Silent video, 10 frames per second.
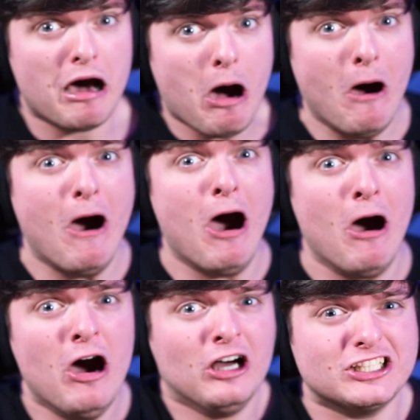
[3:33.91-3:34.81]

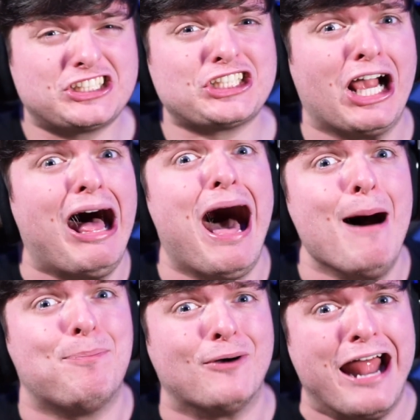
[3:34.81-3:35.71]
Oh,
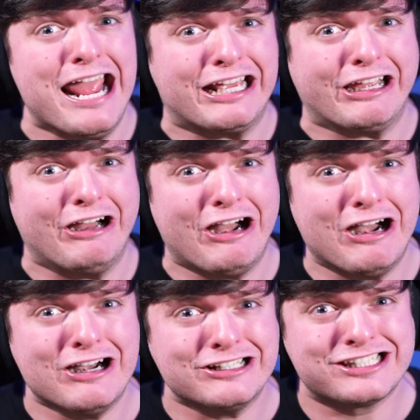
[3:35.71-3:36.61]

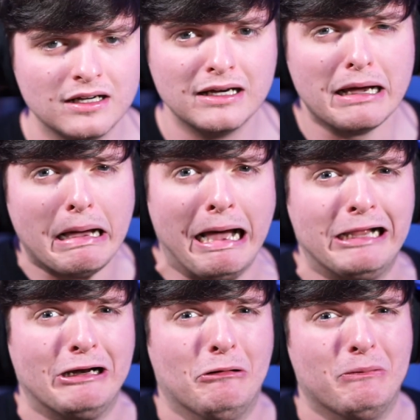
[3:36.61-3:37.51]
jawbreakers! I
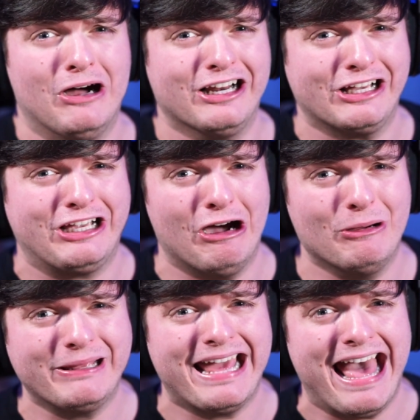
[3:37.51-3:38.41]
don't want to go
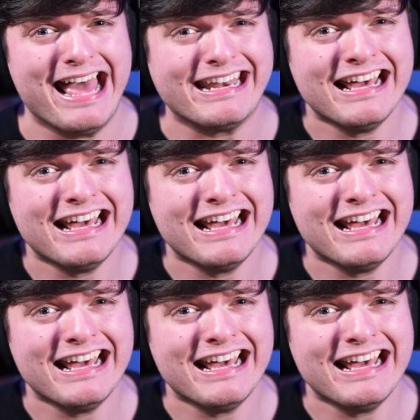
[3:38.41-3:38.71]
yet.